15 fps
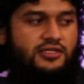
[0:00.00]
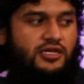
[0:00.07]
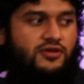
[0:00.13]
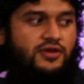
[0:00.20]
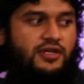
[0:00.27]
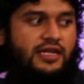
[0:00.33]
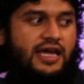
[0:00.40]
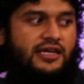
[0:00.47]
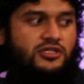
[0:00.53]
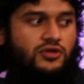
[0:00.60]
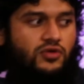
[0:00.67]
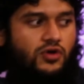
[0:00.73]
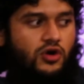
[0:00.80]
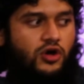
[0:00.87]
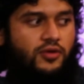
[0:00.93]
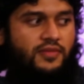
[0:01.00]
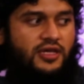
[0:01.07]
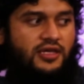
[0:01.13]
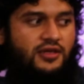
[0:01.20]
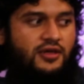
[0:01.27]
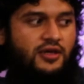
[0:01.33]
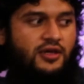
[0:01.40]
Syrian National
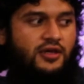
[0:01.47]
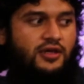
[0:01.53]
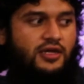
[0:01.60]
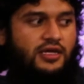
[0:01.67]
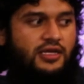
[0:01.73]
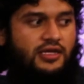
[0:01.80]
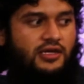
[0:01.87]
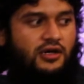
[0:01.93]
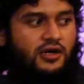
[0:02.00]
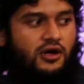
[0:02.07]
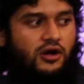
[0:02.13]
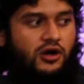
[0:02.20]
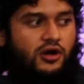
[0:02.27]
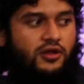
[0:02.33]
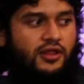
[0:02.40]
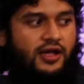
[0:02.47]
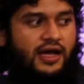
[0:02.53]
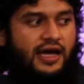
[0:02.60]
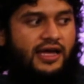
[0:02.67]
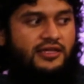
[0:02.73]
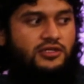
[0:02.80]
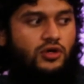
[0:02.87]
Army are the
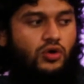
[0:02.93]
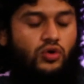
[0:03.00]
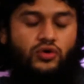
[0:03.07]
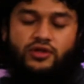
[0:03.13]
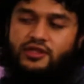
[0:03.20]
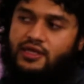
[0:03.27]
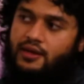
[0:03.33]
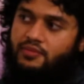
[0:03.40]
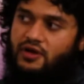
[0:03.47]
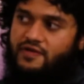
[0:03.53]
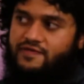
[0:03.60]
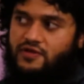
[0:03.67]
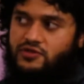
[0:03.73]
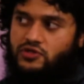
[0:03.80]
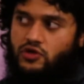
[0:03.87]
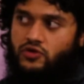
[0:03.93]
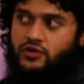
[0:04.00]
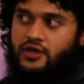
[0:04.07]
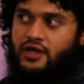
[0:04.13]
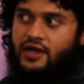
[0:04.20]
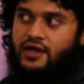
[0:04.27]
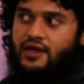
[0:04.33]
guys holding that buffer
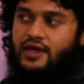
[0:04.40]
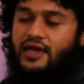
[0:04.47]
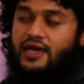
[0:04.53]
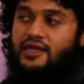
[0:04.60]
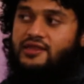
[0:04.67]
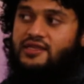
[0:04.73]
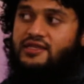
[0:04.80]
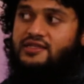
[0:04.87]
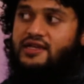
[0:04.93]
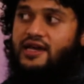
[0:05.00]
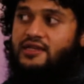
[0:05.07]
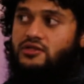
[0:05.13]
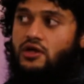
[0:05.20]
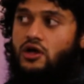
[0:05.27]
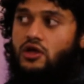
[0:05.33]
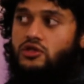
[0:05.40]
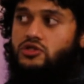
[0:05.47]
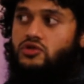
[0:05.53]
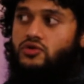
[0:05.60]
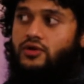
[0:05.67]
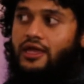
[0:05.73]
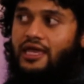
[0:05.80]
zone, and these guys
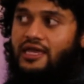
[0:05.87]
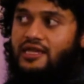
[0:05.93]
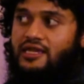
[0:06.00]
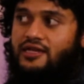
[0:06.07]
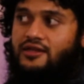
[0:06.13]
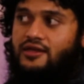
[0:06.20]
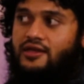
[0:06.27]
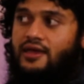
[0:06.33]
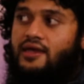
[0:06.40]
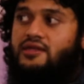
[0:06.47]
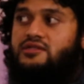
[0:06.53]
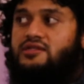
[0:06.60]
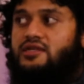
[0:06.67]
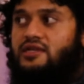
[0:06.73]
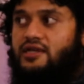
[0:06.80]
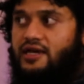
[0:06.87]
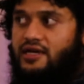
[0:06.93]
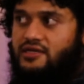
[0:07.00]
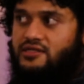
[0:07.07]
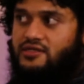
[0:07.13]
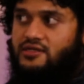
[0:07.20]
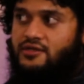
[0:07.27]
also aided
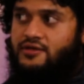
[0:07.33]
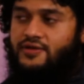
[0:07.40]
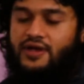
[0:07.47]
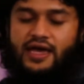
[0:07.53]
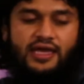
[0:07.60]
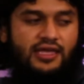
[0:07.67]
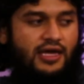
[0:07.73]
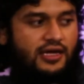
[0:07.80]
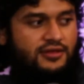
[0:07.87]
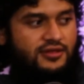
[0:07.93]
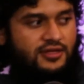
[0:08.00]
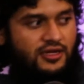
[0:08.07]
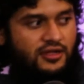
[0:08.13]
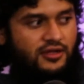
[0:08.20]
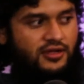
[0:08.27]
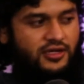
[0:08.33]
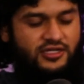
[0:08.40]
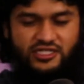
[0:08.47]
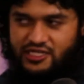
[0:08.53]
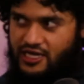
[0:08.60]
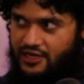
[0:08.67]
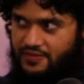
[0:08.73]
HTS, Hayat
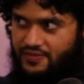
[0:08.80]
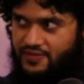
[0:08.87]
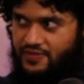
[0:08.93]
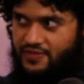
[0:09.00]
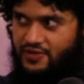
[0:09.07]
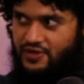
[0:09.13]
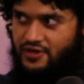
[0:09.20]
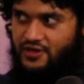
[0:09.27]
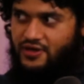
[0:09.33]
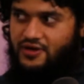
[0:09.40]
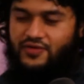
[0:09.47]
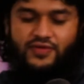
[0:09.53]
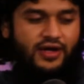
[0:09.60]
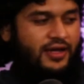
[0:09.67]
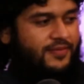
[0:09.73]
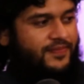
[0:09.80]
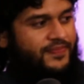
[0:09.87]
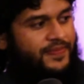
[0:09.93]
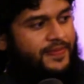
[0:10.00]
al-Asham, right?